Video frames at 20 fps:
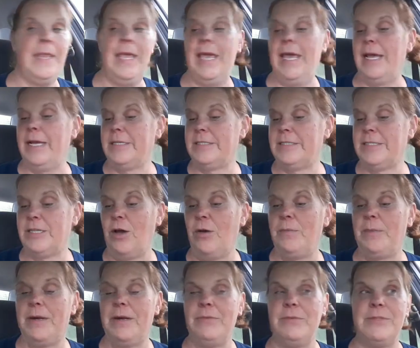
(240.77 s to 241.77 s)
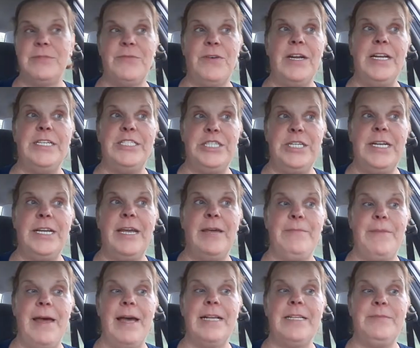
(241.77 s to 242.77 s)
yeah, so, but it was funny. She did
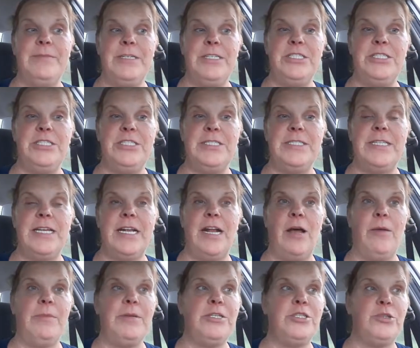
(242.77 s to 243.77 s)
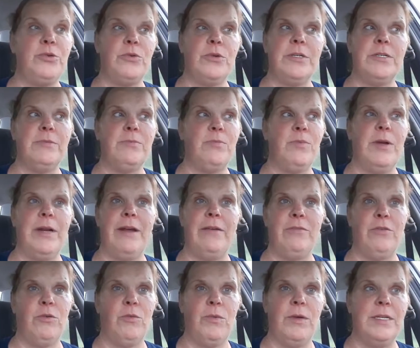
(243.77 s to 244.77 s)
get back to me and she said, I'll be sure to
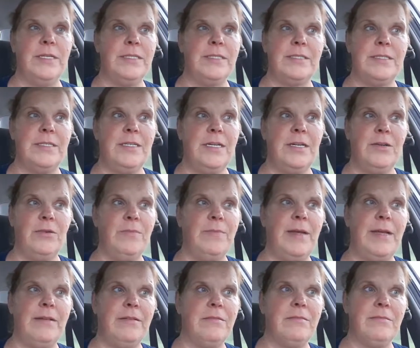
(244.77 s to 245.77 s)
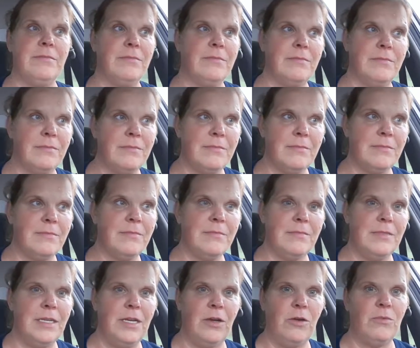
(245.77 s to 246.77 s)
whatever it was, you know, about,
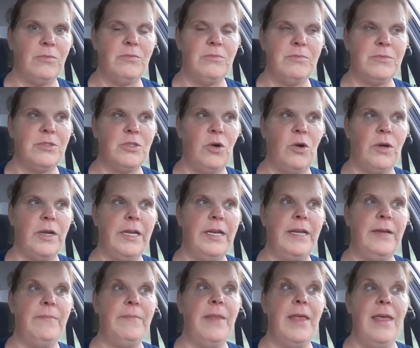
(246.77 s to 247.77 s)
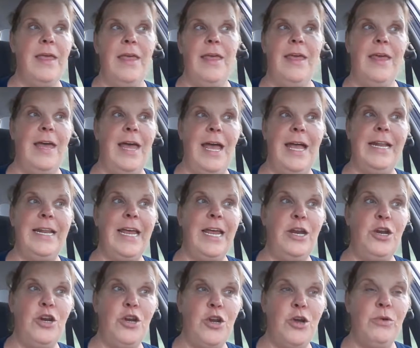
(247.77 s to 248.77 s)
you know, talking to him. And
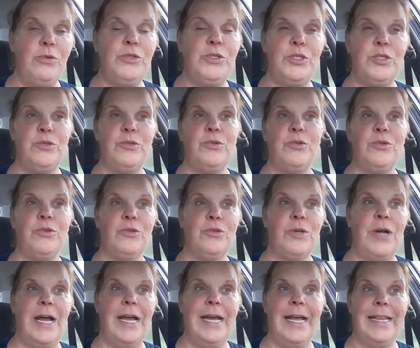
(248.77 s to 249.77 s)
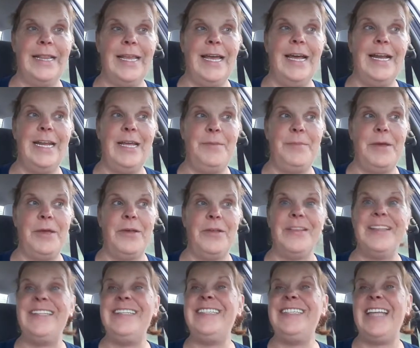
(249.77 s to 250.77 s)
then no sooner I got that
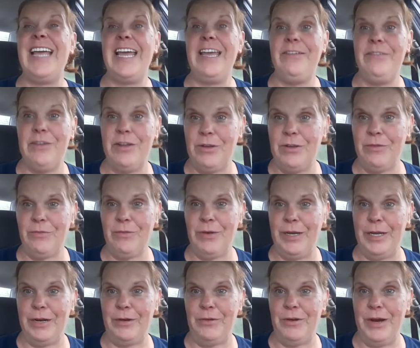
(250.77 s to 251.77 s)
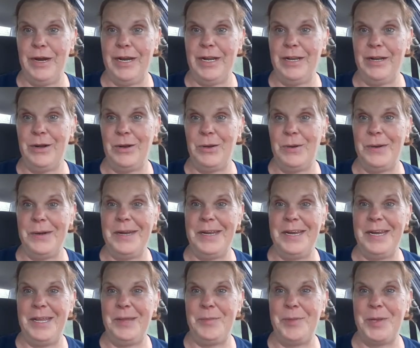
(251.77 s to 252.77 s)
email, David reiterated on
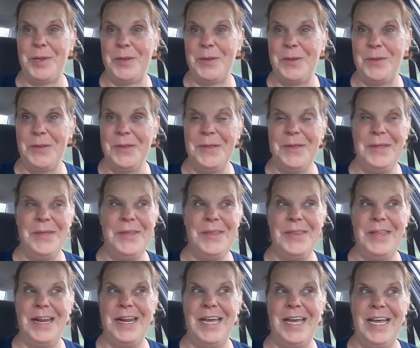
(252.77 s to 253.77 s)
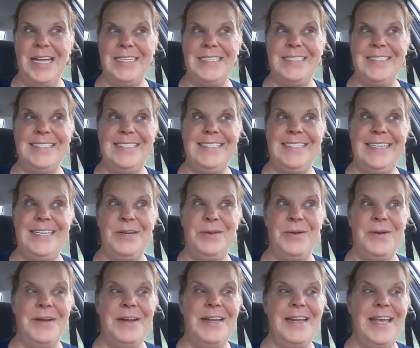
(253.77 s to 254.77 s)
an email that I got CC'd
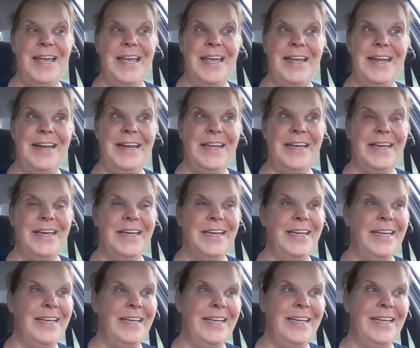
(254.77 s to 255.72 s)
on. And uh,